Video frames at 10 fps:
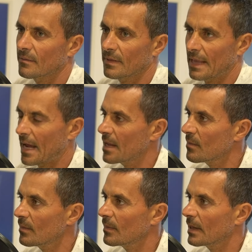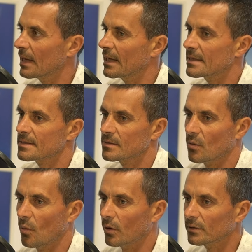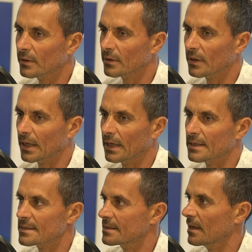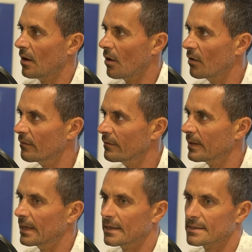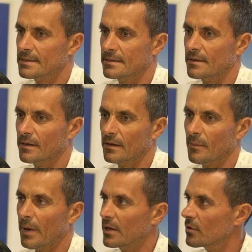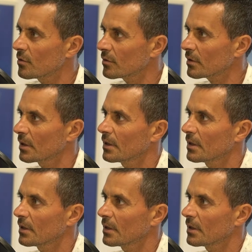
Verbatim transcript: time, it needs water, it needs love, it needs manure,